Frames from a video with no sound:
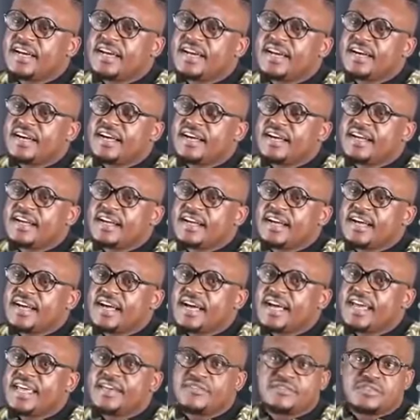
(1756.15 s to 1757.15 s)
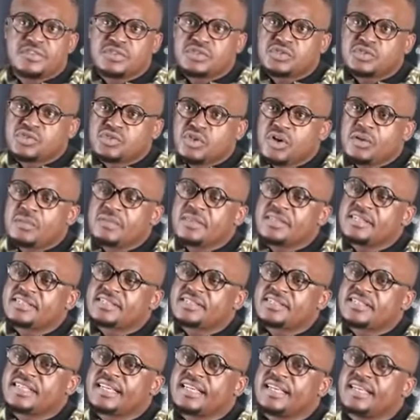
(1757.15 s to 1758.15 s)
I have to stop
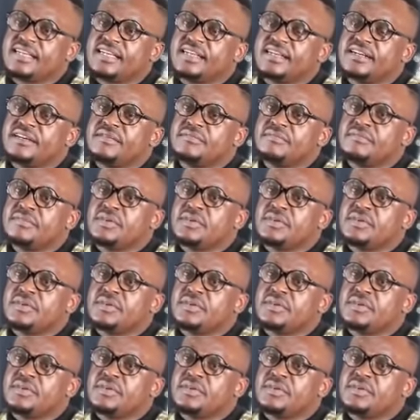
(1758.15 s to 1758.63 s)
this thing,